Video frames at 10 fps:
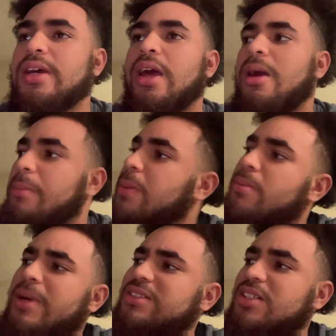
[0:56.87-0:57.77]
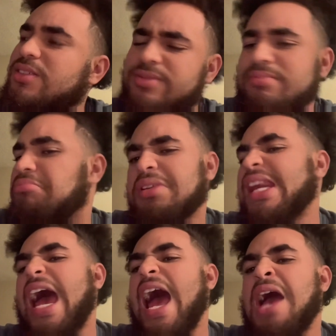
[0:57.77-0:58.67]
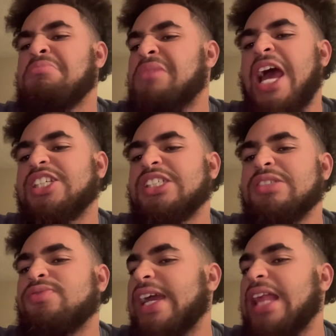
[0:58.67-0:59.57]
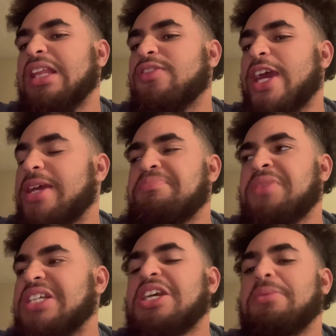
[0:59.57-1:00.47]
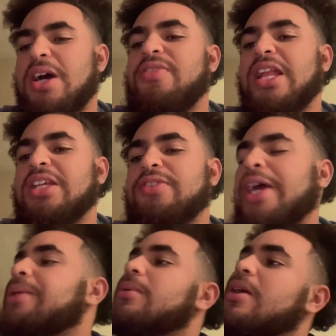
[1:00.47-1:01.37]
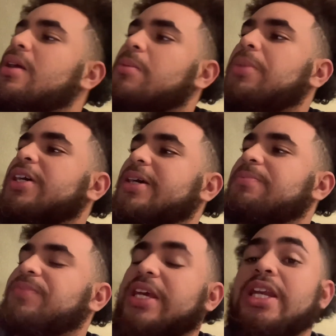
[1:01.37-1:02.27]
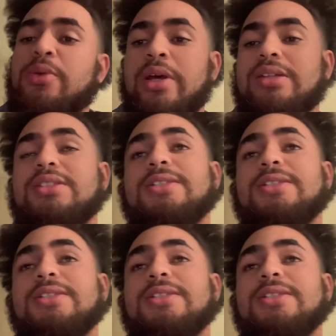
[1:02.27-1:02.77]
me being myself, nah, chief. I got a lift gate. It's coming off that lift gate. But, anyways.